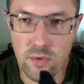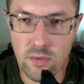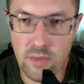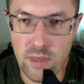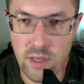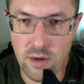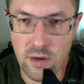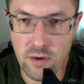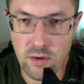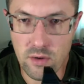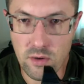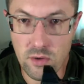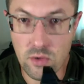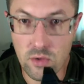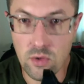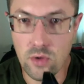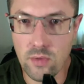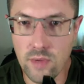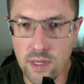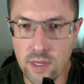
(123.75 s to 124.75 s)
that are
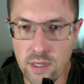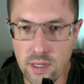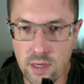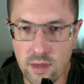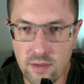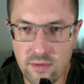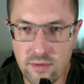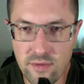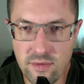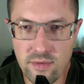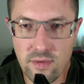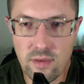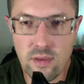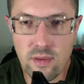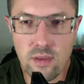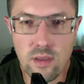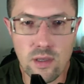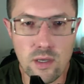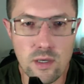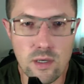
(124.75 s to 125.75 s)
new to red dots.
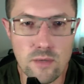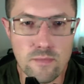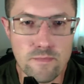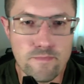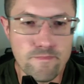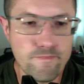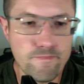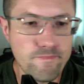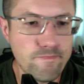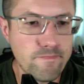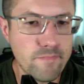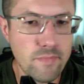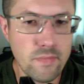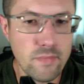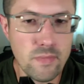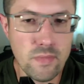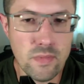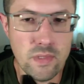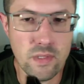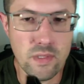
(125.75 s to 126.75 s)

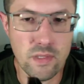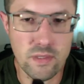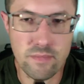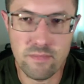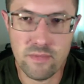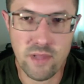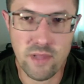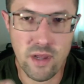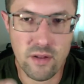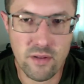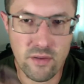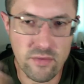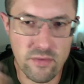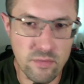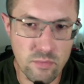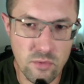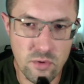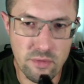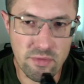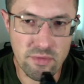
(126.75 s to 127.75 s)
The dot doesn't
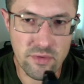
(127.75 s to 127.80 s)
move,